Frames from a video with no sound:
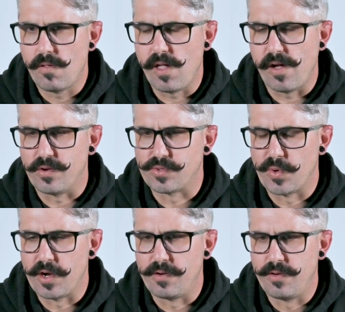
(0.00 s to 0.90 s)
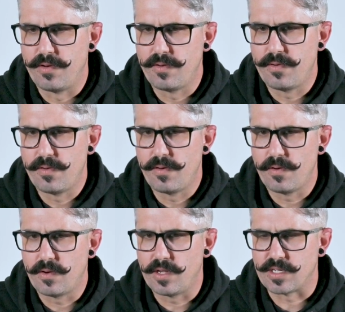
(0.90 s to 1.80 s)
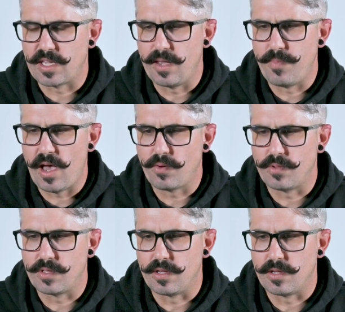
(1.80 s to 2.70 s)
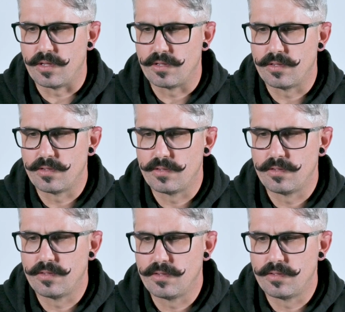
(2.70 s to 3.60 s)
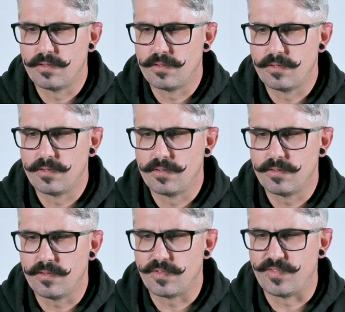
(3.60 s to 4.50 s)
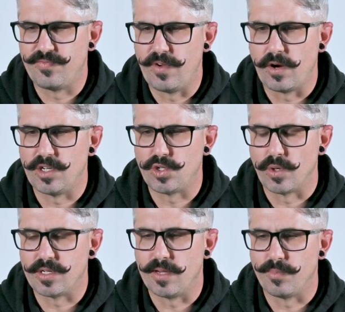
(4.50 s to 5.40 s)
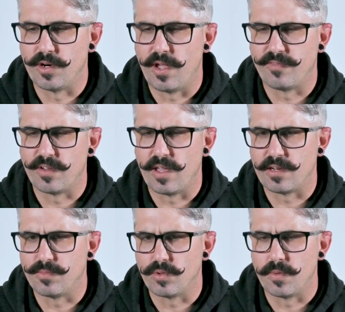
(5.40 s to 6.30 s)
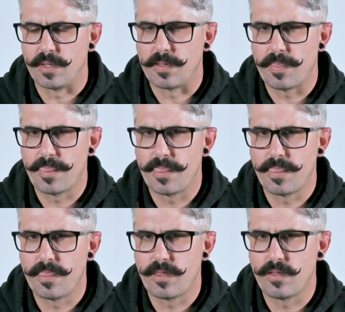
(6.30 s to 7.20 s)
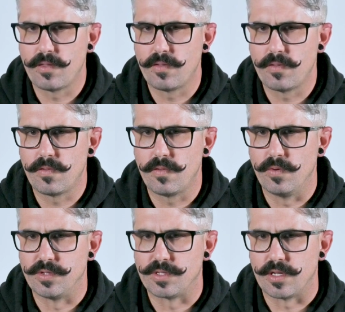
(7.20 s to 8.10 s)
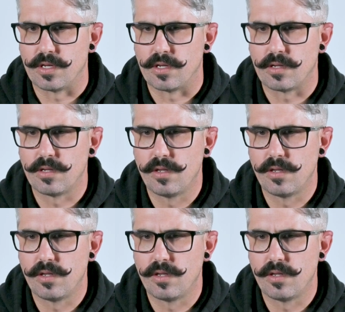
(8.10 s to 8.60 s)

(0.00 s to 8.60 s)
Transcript: Yeah, it was weird because I came back with I was very short tempered after that deployment. It was the